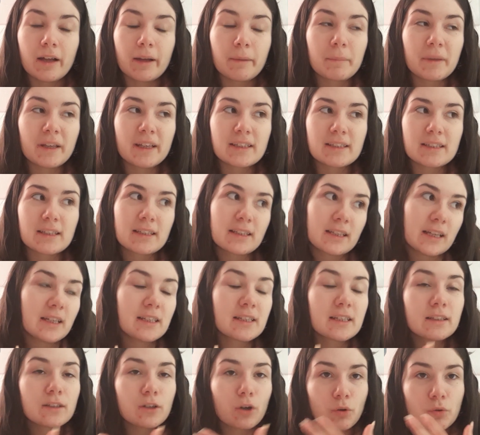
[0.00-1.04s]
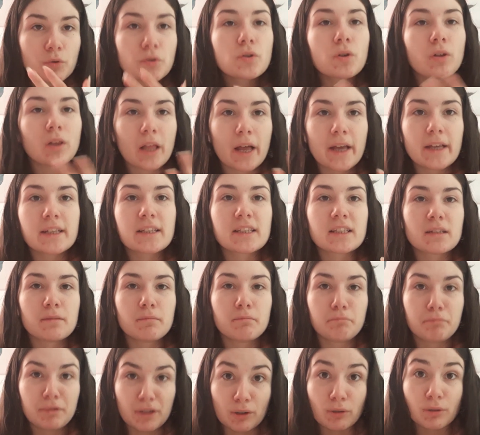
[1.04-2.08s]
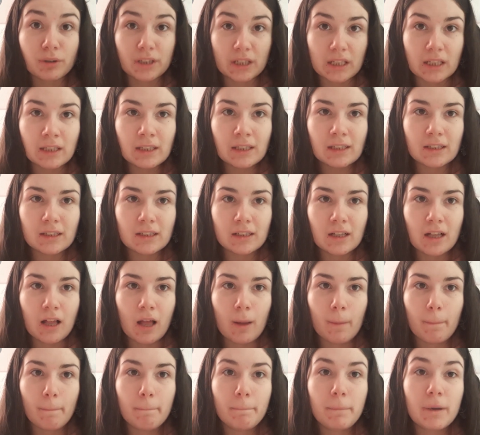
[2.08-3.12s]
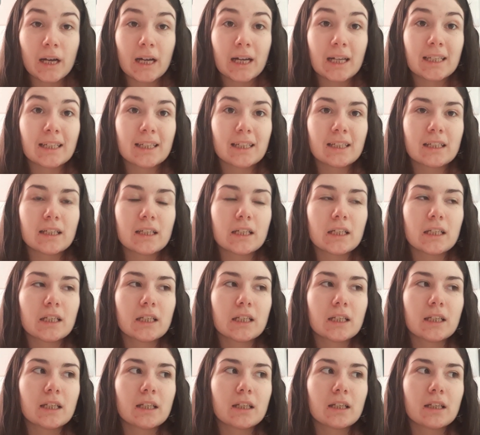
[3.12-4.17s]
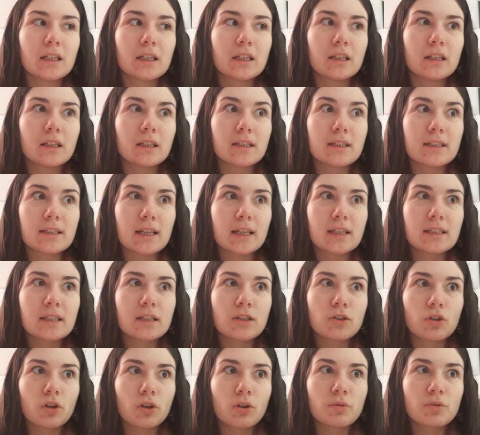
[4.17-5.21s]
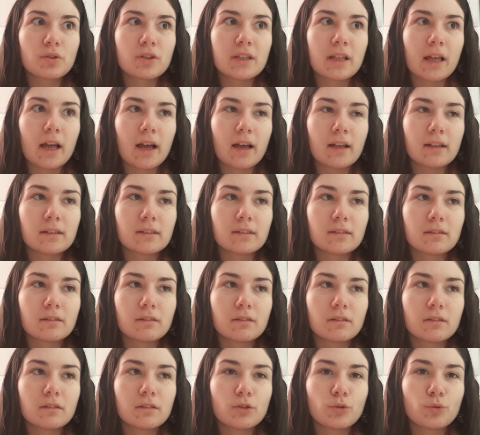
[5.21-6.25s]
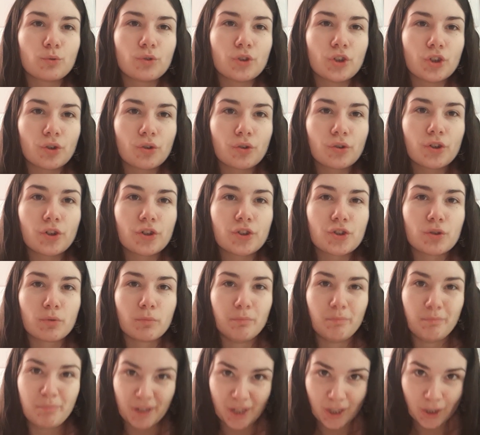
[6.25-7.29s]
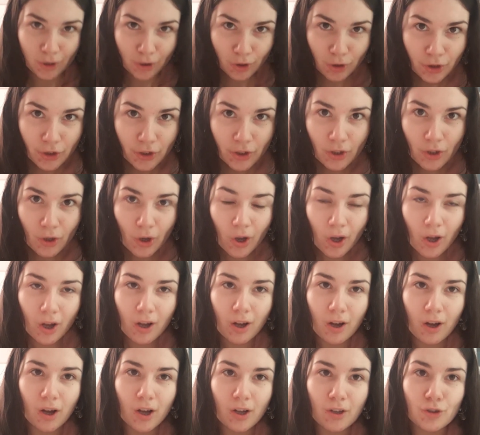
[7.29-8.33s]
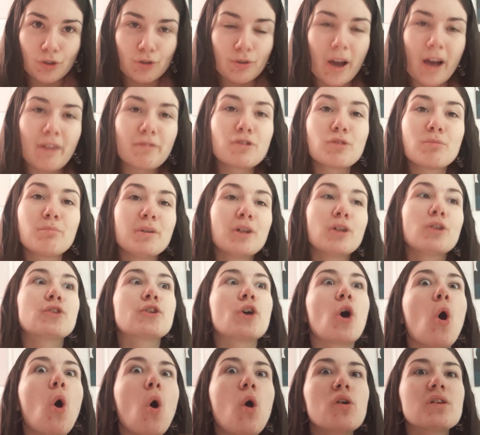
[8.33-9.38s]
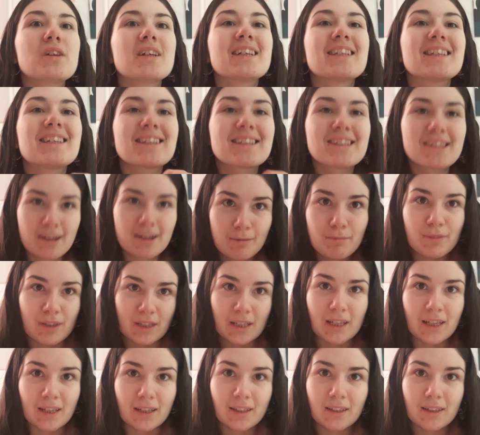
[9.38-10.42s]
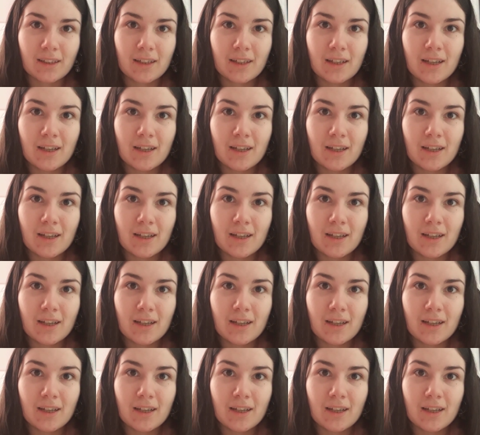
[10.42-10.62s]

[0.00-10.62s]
Because Satan also likes building, but Satan knows that in order to build, you have to build on something.